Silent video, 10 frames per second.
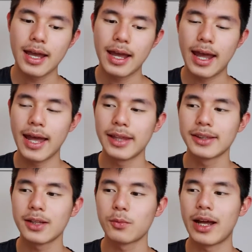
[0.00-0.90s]
And
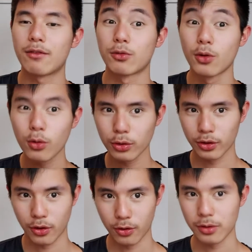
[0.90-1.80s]
then we have Roller
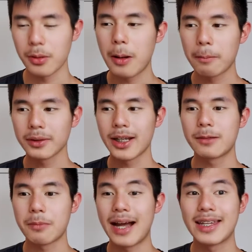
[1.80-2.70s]
Girl, played
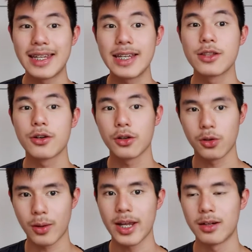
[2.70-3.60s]
by Heather
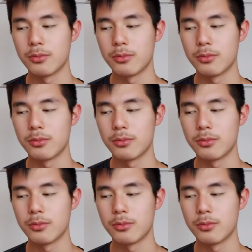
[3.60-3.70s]
Graham,